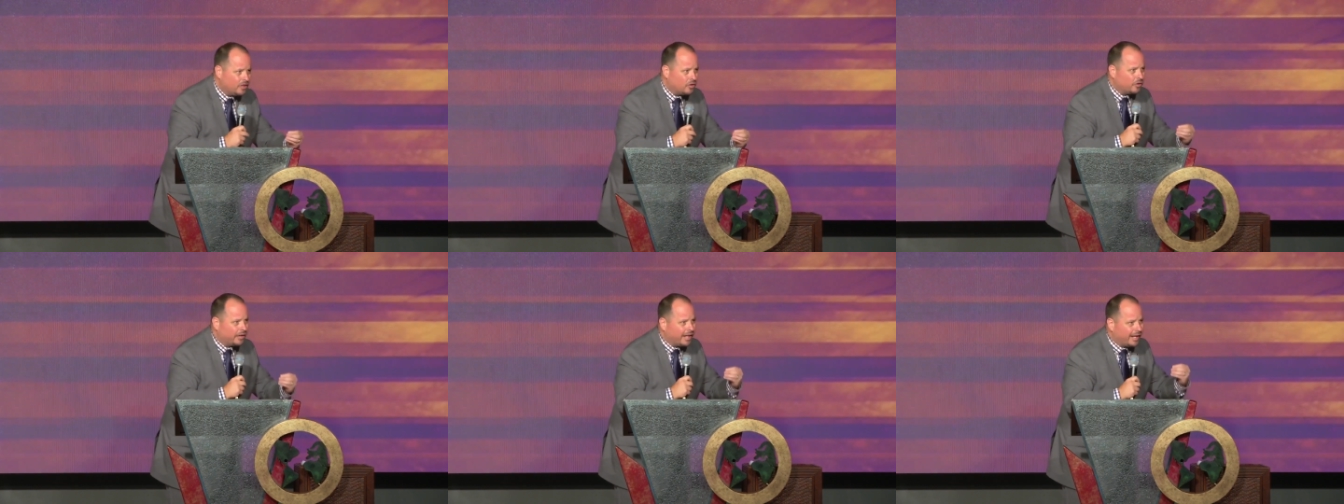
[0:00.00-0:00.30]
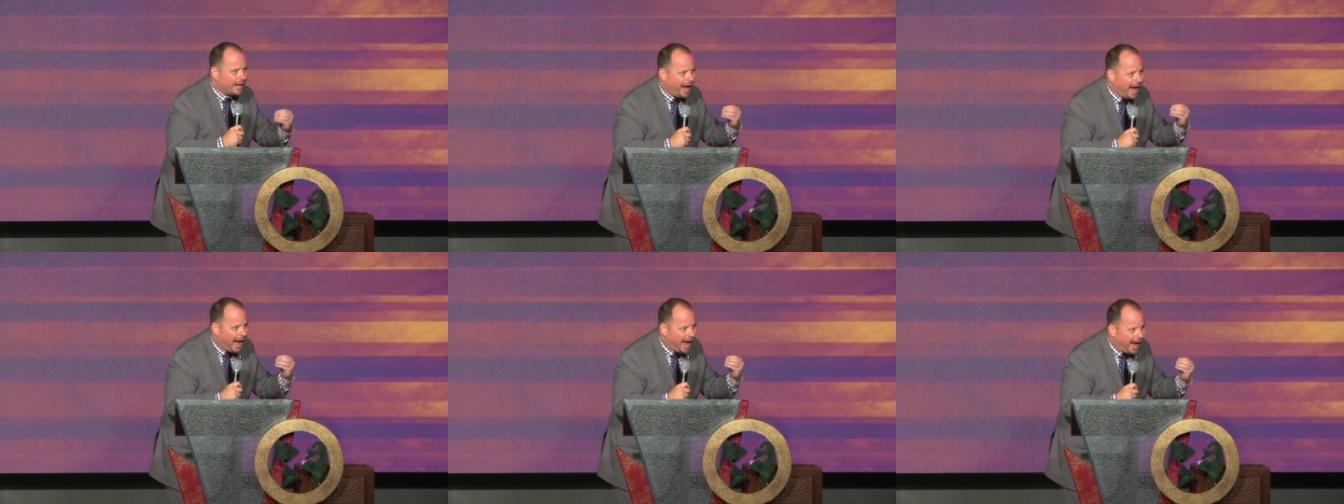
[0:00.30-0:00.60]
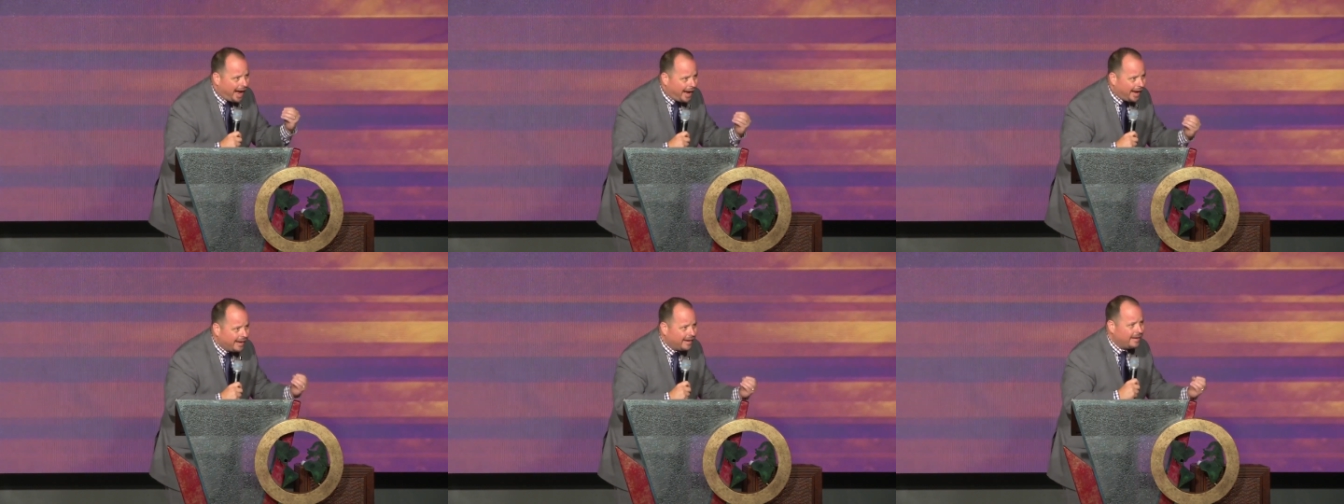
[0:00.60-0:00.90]
You get
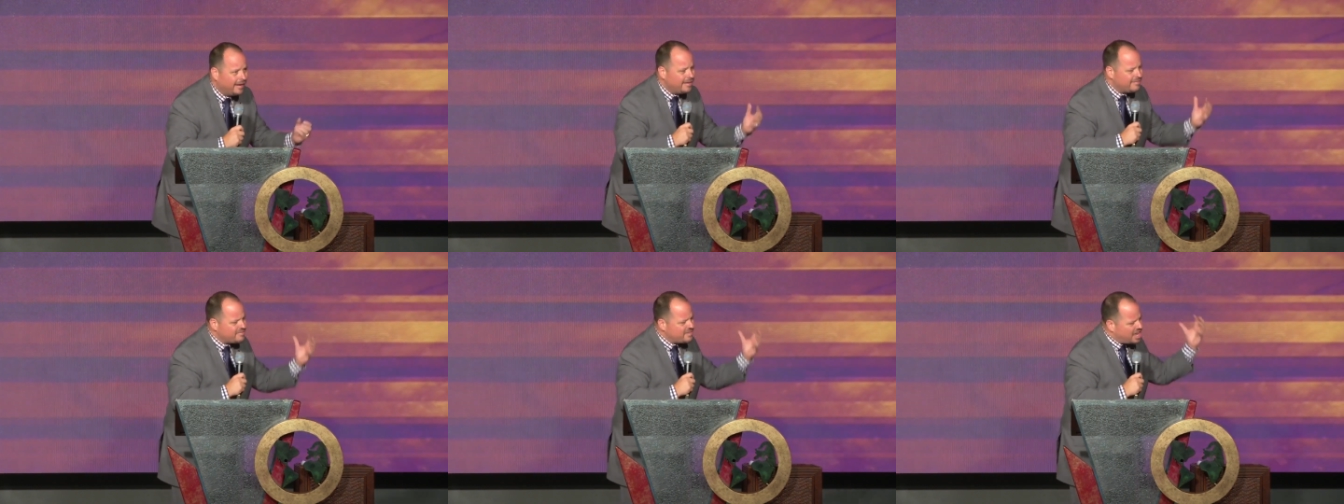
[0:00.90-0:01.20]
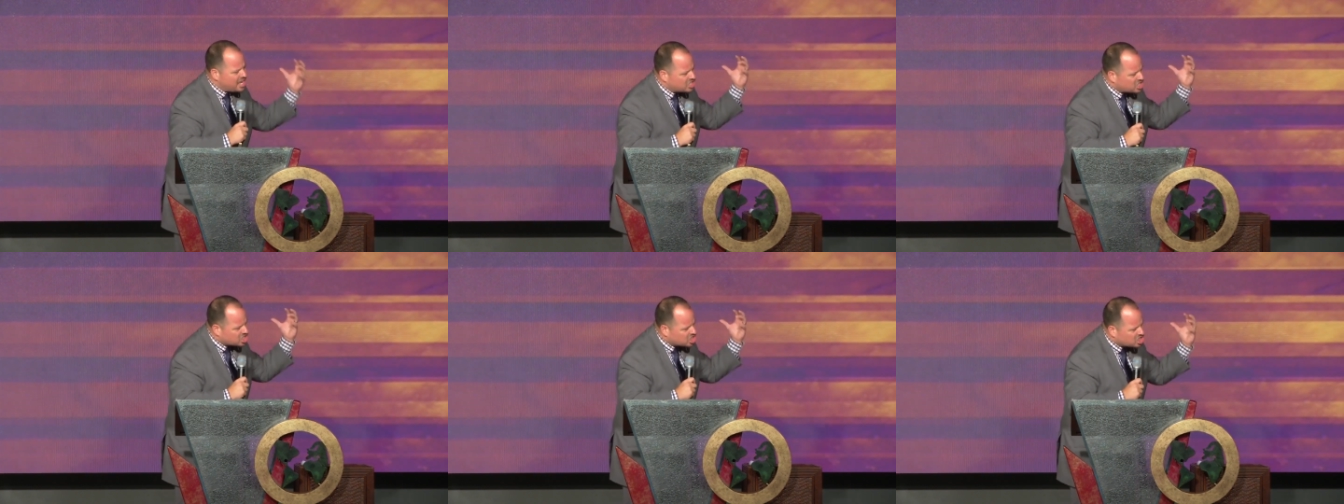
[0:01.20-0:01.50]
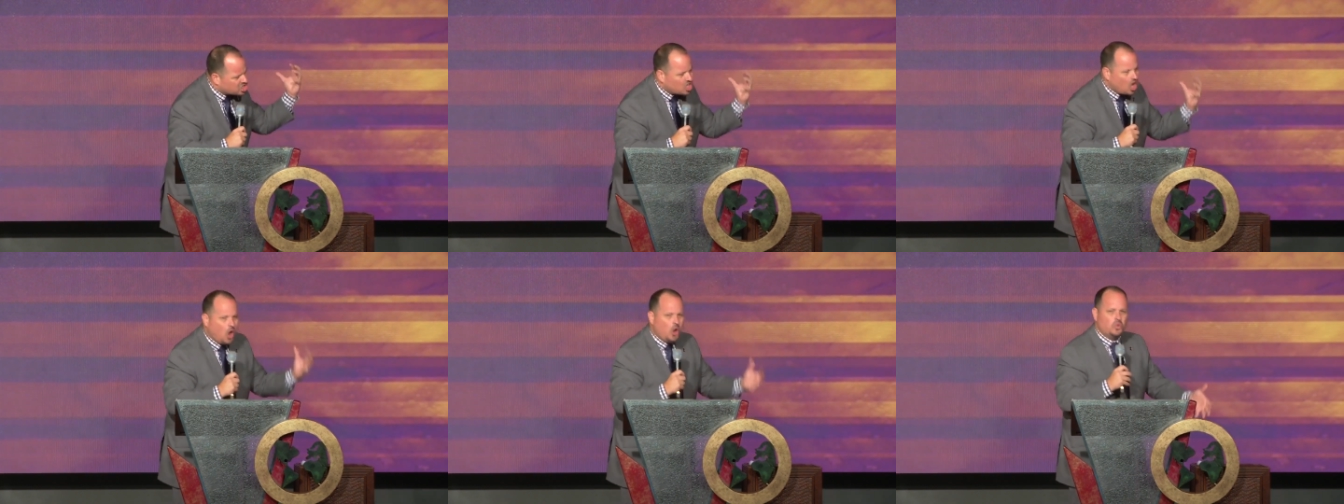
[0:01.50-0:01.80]
high, they
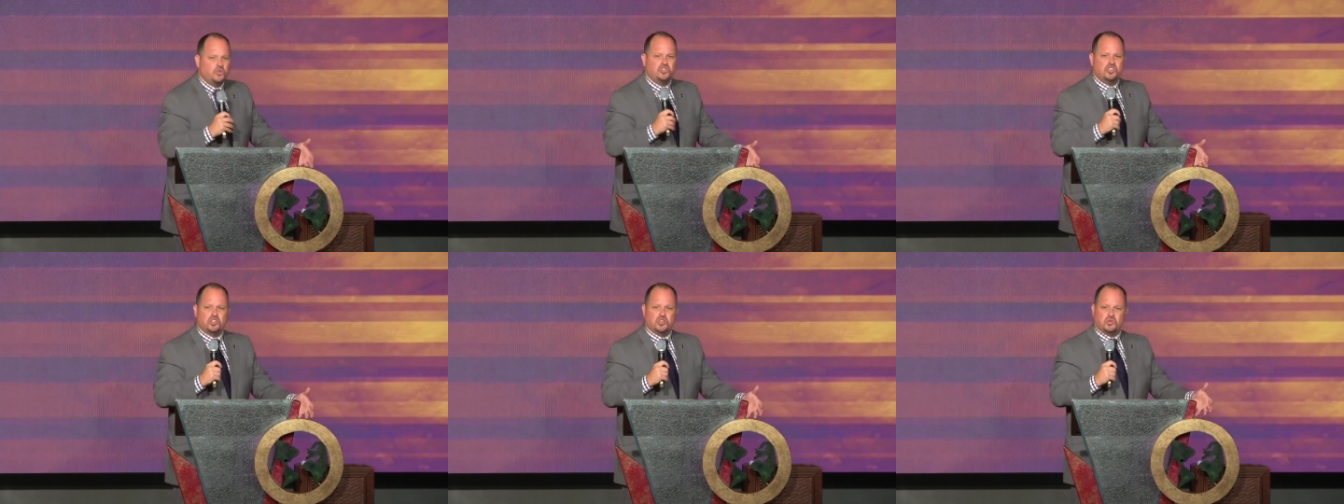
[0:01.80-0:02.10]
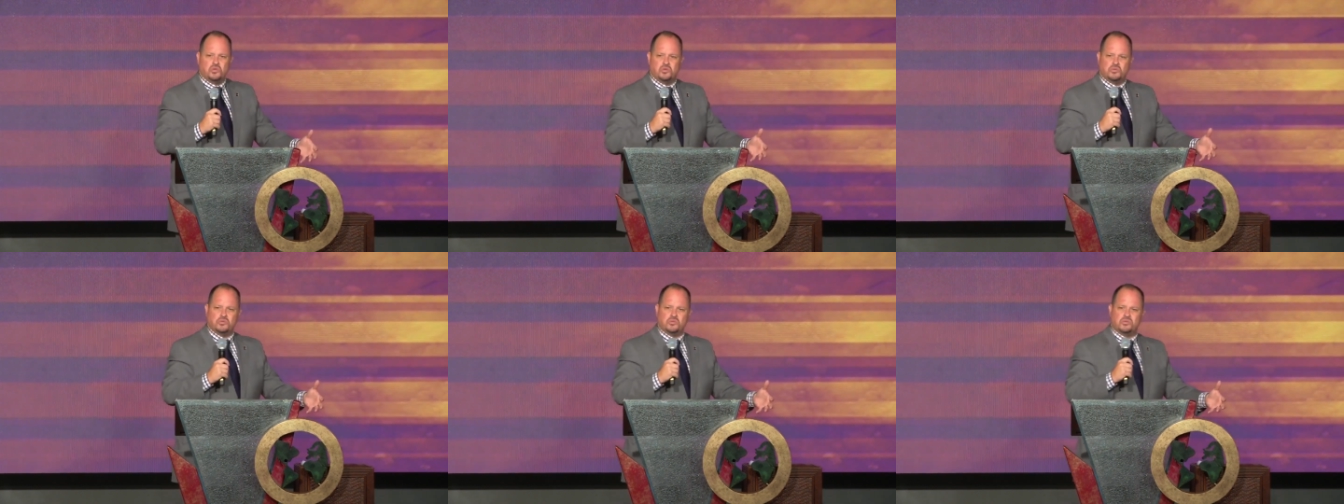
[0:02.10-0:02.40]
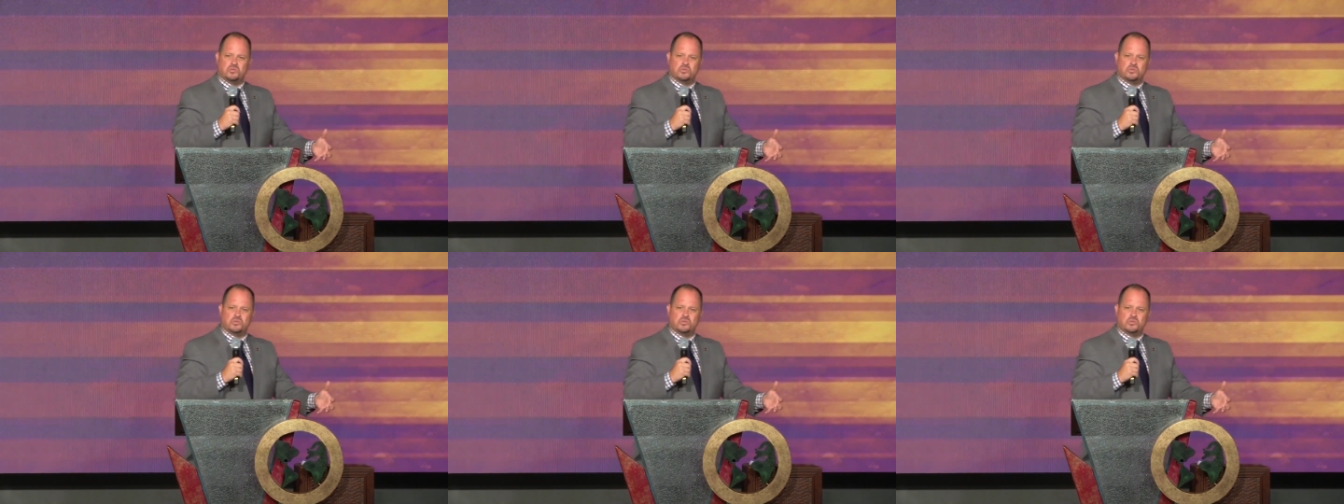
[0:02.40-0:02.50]
stone you,